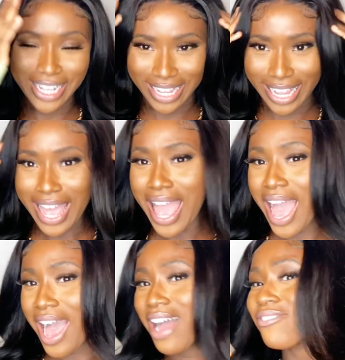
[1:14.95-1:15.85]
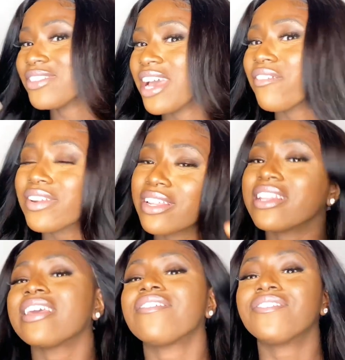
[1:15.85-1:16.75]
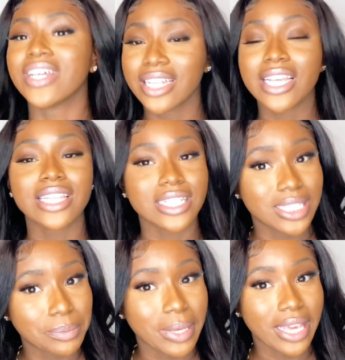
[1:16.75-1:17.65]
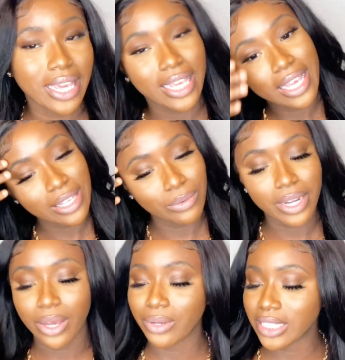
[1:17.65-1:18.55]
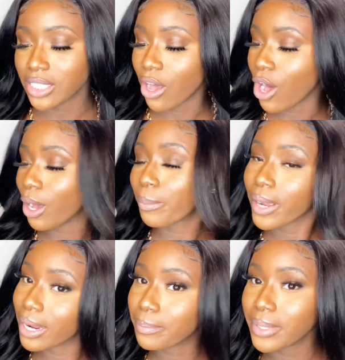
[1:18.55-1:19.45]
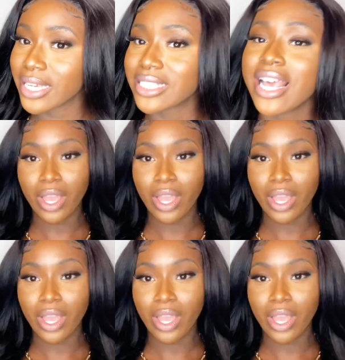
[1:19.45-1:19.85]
Like, I'm definitely feeling this wig. You know, it's an all-purpose.